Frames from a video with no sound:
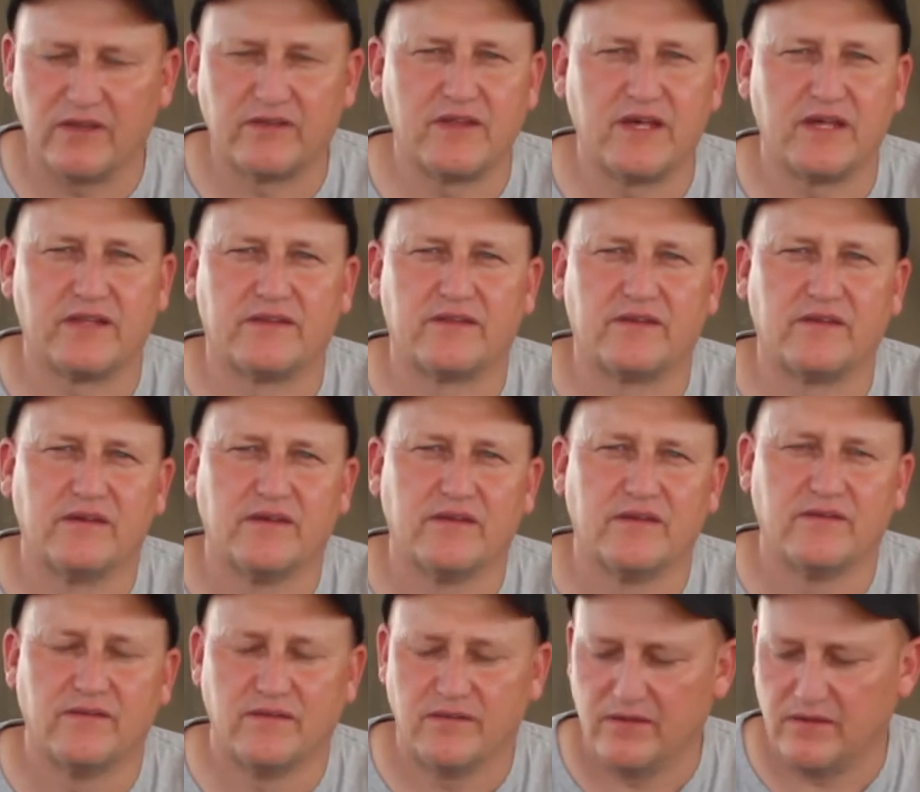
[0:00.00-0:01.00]
that
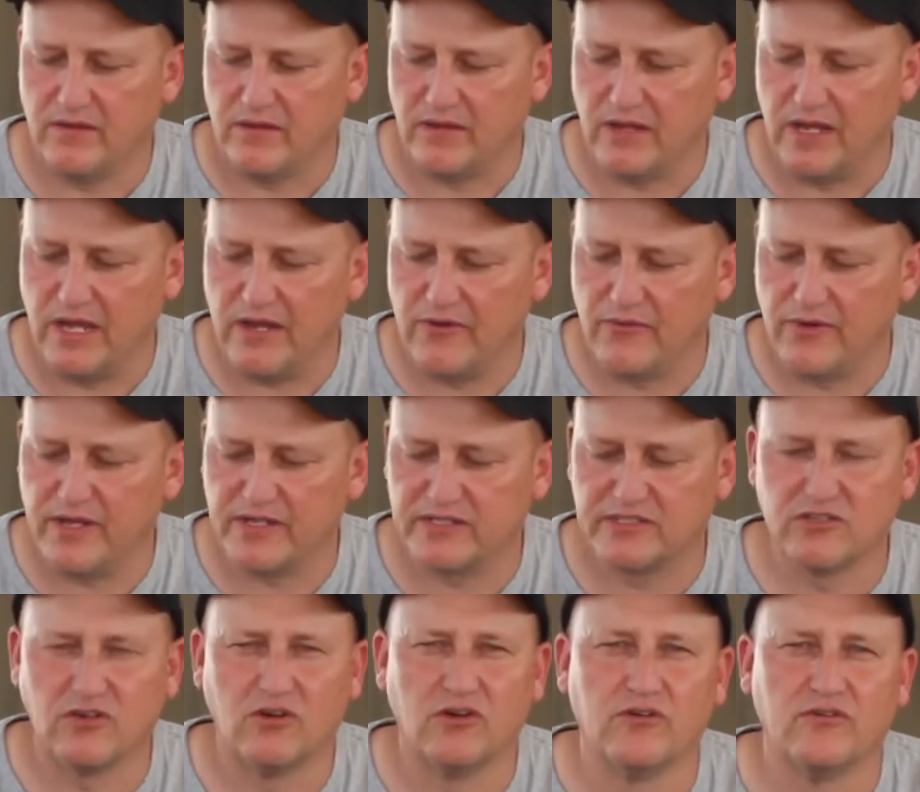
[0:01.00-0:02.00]
hair
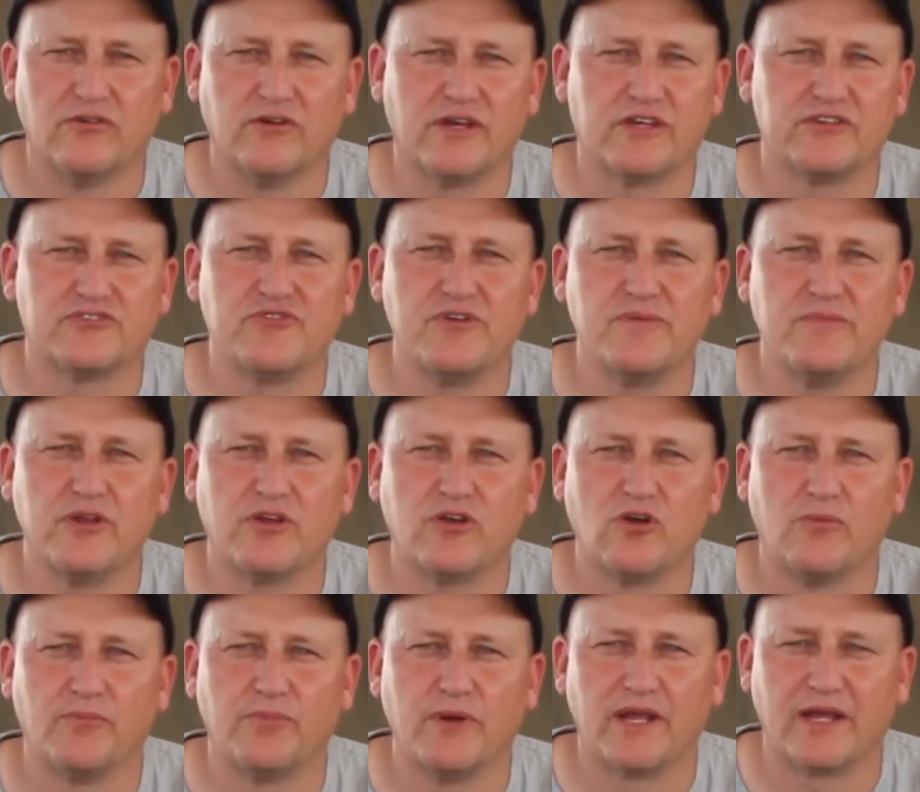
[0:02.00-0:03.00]
rigs are extremely
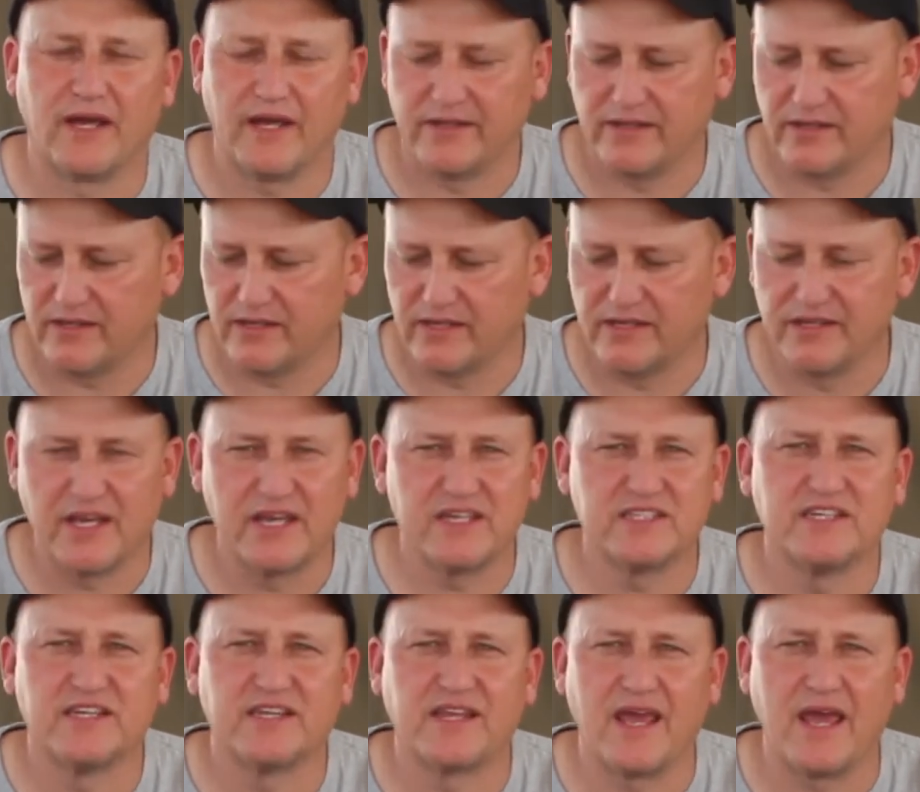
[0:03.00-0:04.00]
complicated, and
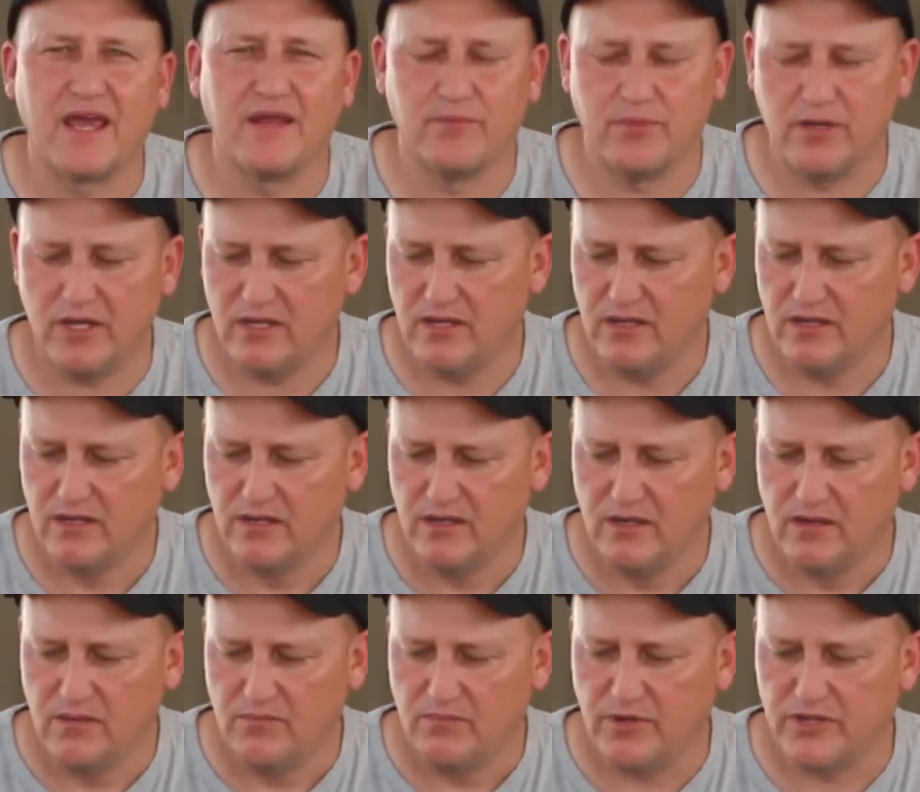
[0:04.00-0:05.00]
yes, it can be,
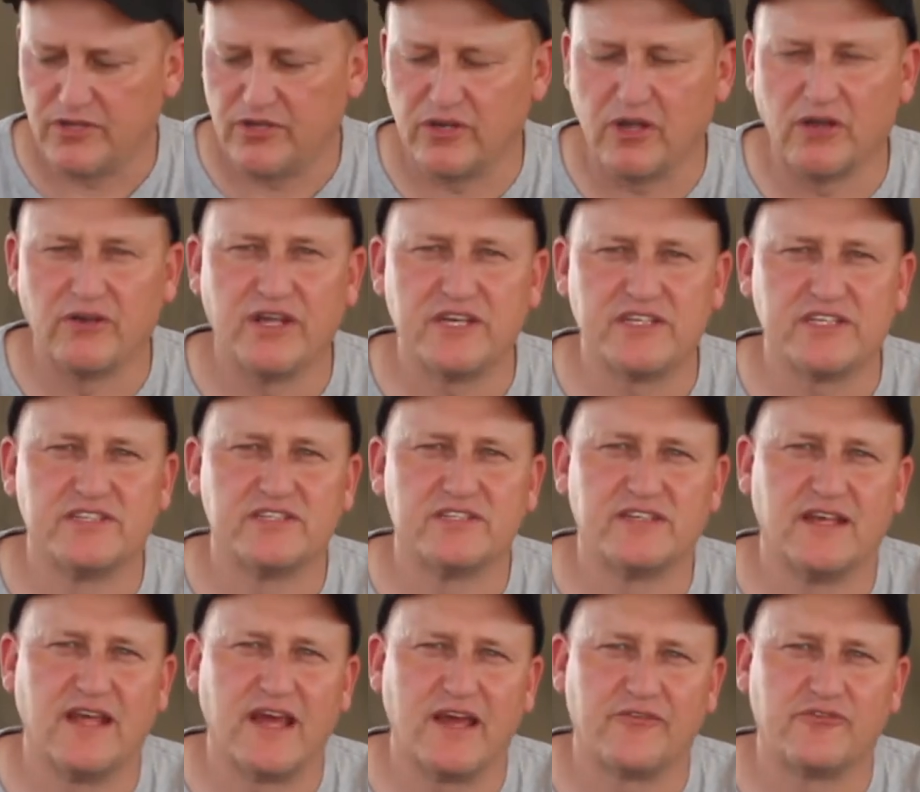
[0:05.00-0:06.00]
but you don't
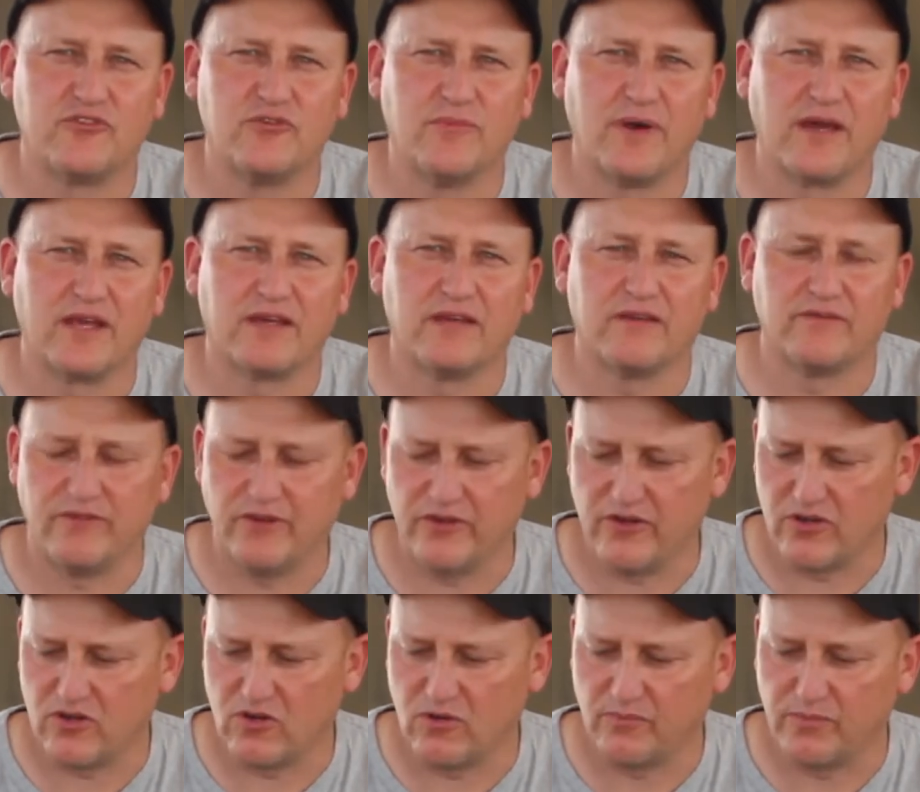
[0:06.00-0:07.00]
necessarily have to make it very
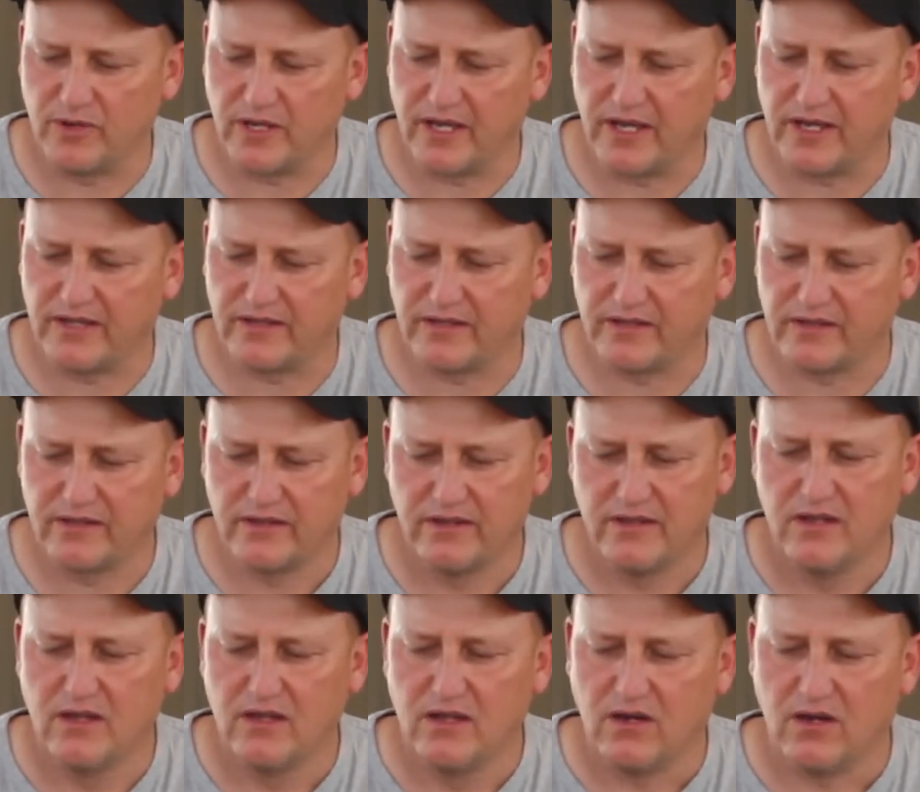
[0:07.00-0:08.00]
complicated.
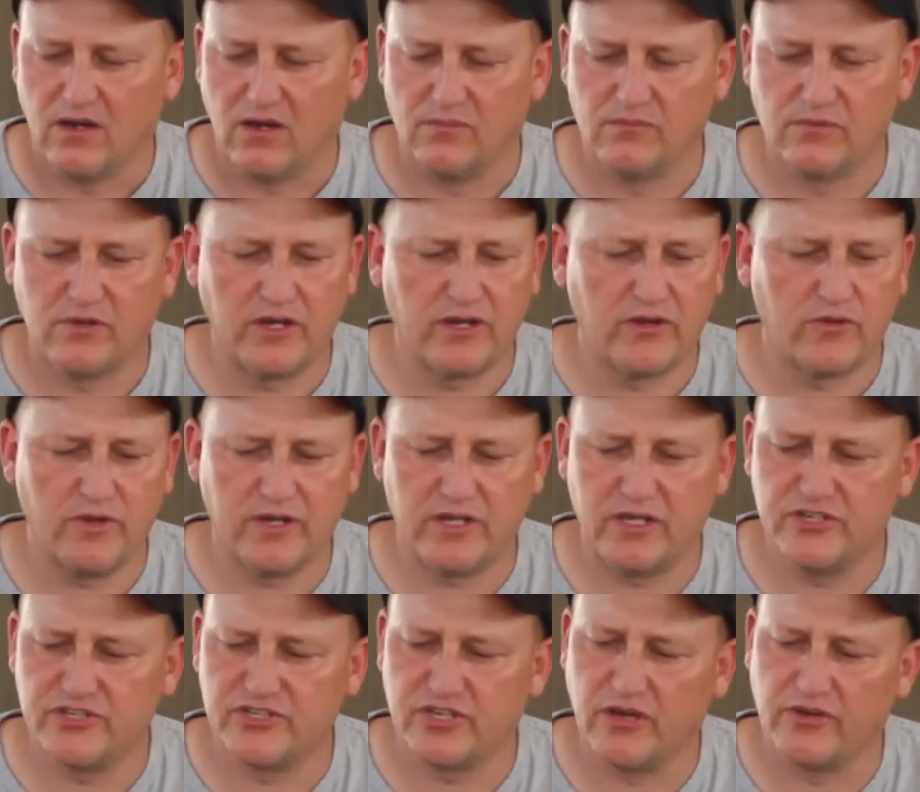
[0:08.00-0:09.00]
I'm going to
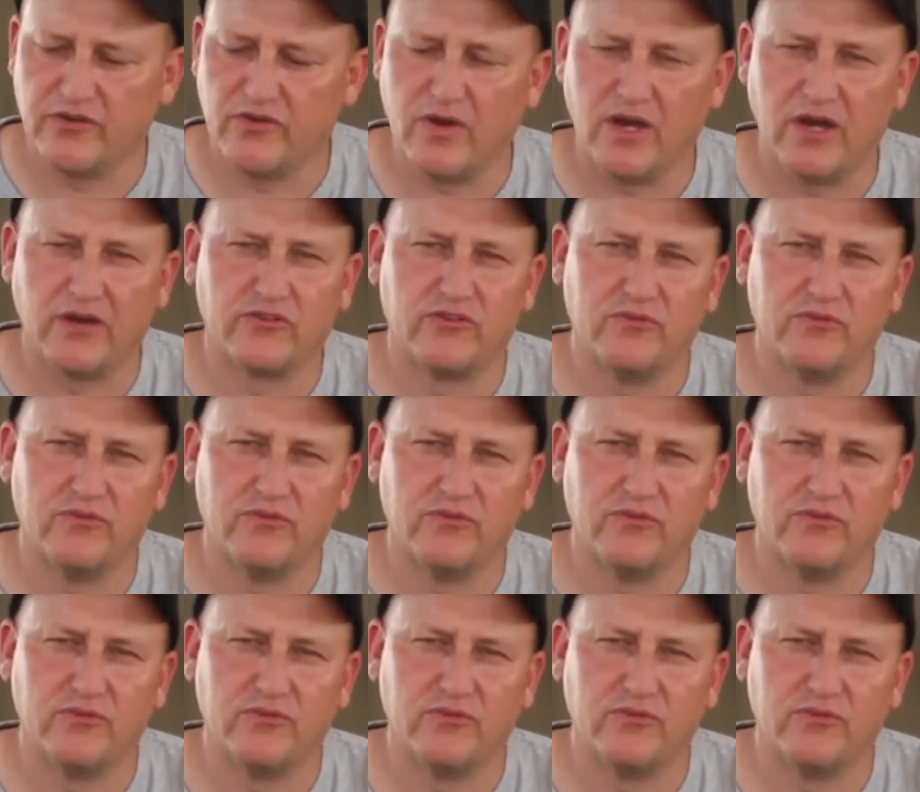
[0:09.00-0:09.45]
quickly show you how to